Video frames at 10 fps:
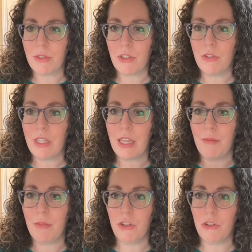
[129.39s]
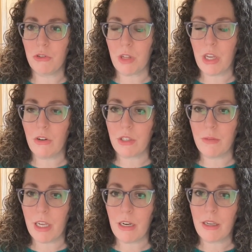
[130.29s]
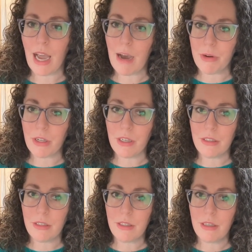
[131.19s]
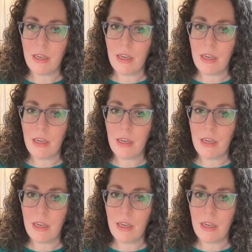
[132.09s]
So to them, the Jews were the ultimate capitalists.